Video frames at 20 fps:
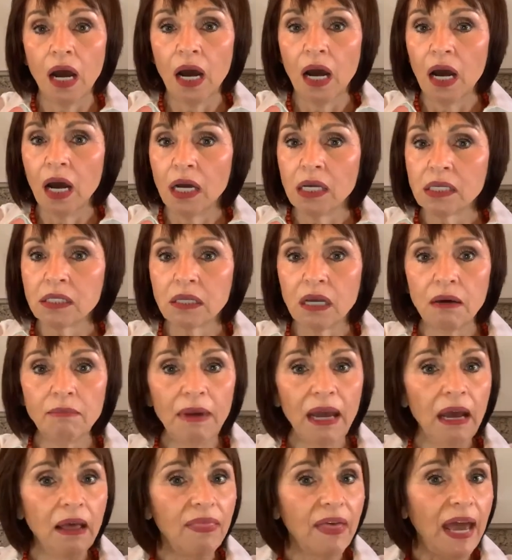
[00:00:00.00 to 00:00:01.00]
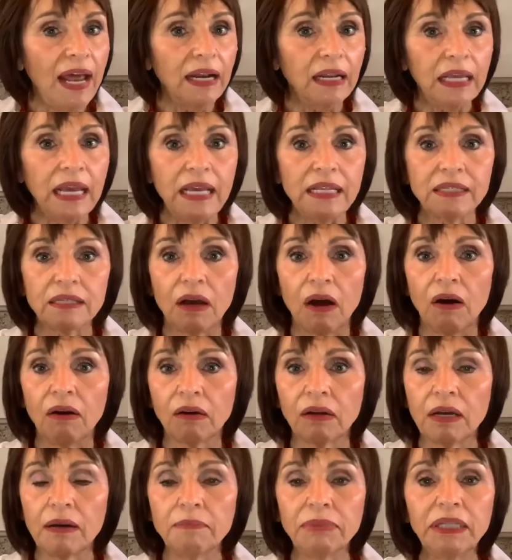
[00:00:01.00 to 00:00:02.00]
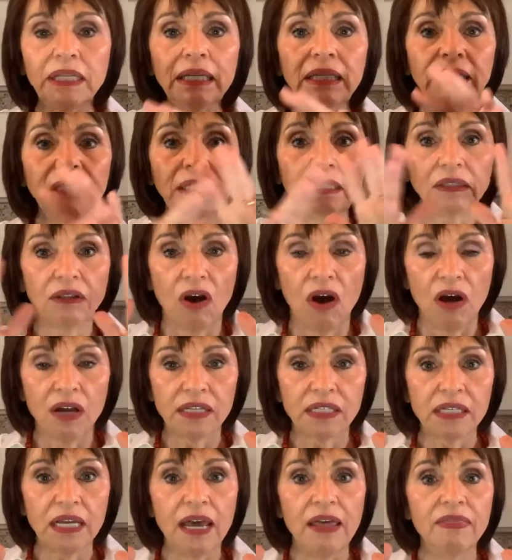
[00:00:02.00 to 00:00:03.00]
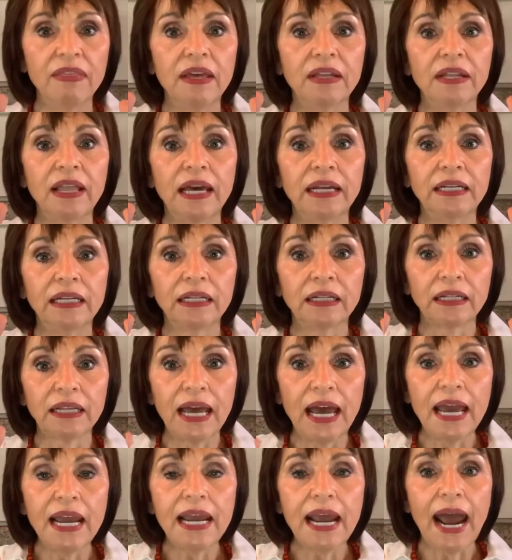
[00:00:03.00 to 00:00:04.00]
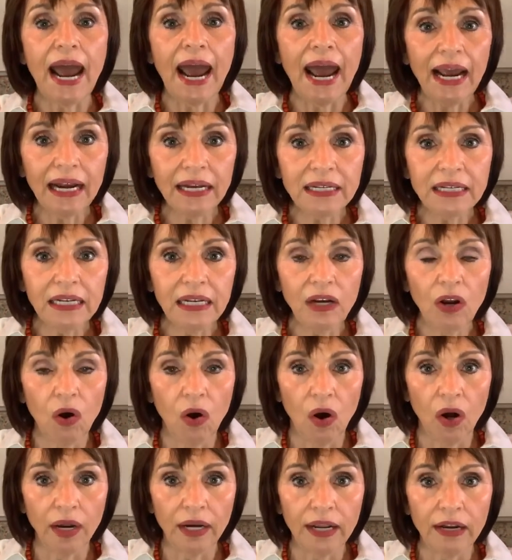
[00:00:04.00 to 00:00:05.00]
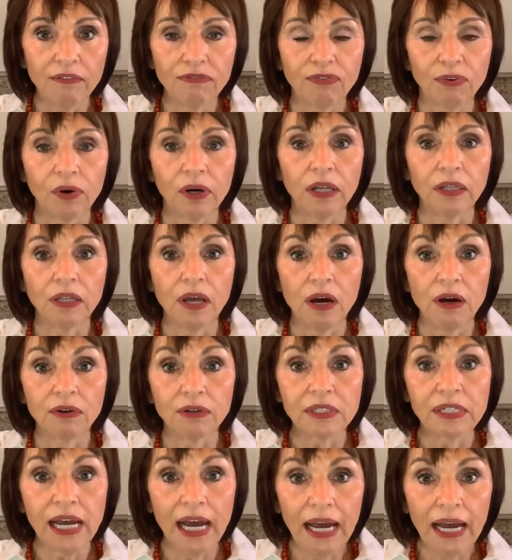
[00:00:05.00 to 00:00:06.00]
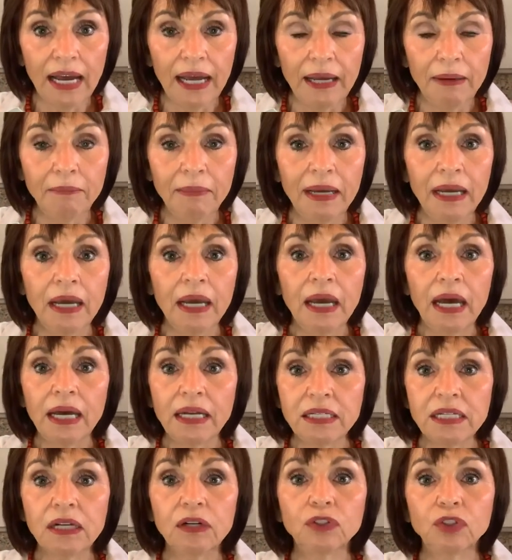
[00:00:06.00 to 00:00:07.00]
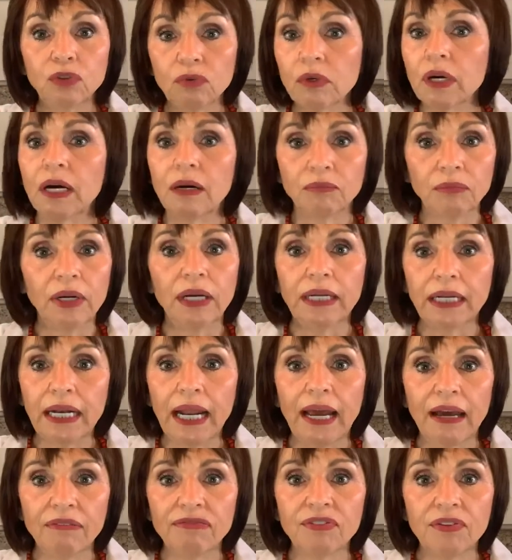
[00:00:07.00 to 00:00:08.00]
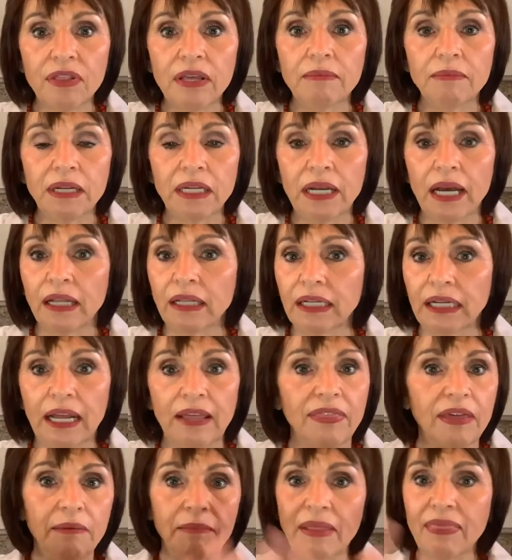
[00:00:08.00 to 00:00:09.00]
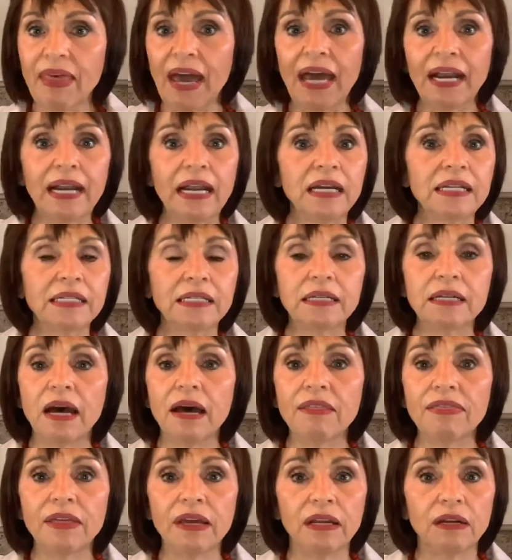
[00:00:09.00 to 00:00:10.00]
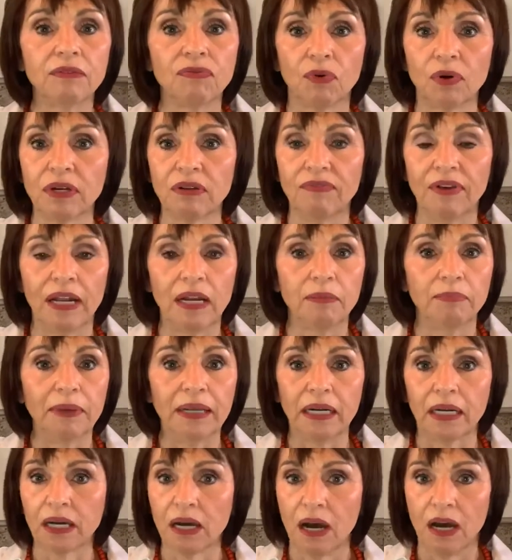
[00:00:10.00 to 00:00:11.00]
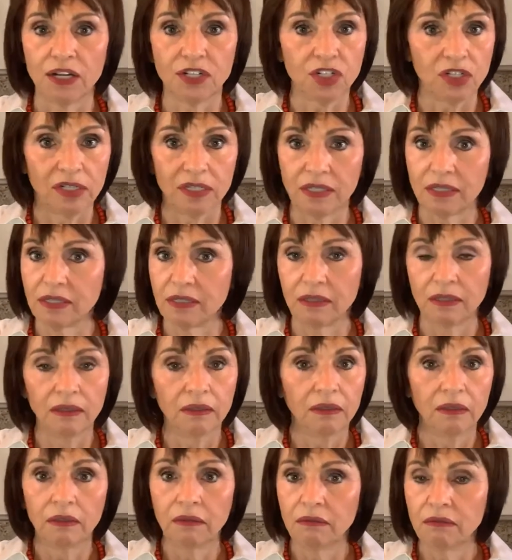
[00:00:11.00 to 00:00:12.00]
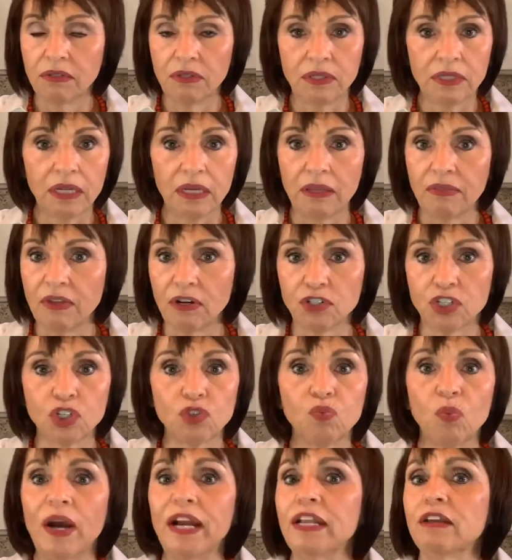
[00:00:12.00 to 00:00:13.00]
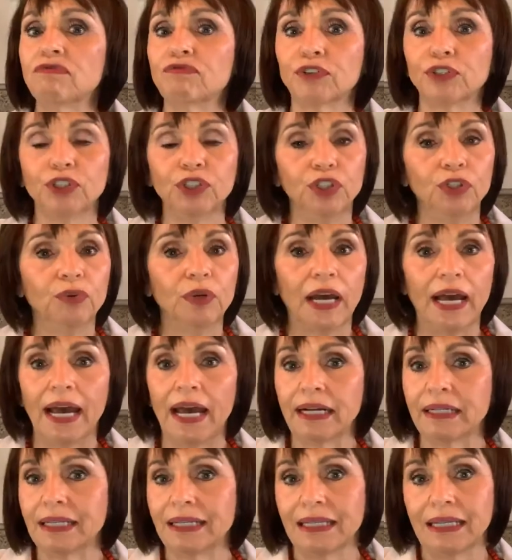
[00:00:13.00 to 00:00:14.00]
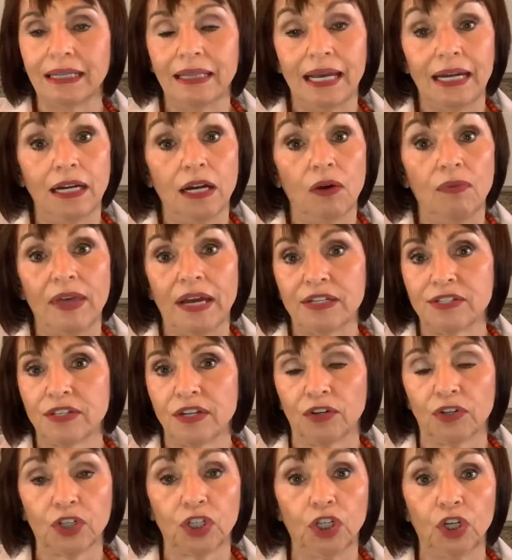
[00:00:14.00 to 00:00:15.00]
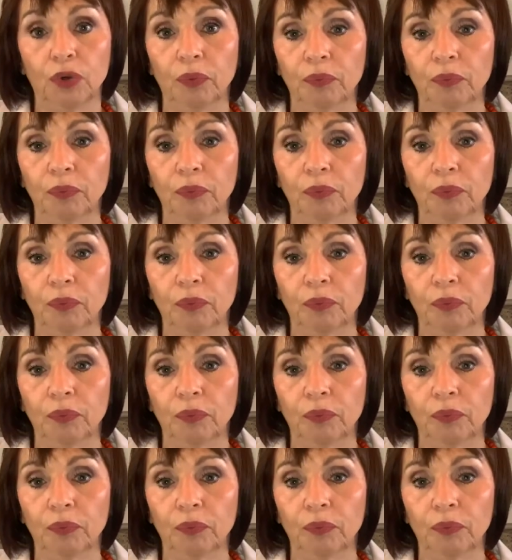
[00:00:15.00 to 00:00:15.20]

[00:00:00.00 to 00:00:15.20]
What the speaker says: somehow that gets completely lost and then they delay acting on it for a long time until you come running after them and yelling at them. And that does nothing for developing a conscience. You see, they're just waiting for you to act and then they know that's their cue.